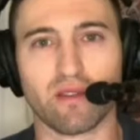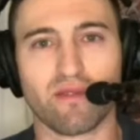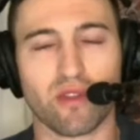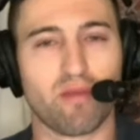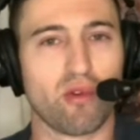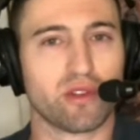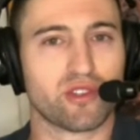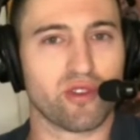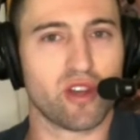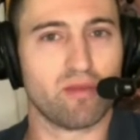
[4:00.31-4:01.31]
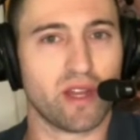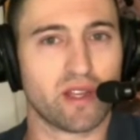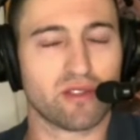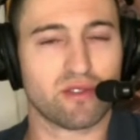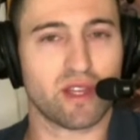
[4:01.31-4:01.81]
the Portland
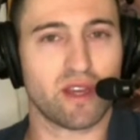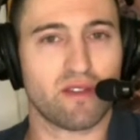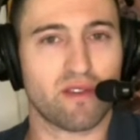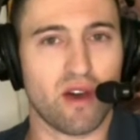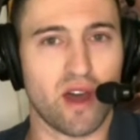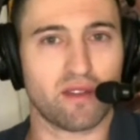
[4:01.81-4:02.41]
Trailblazers, they thought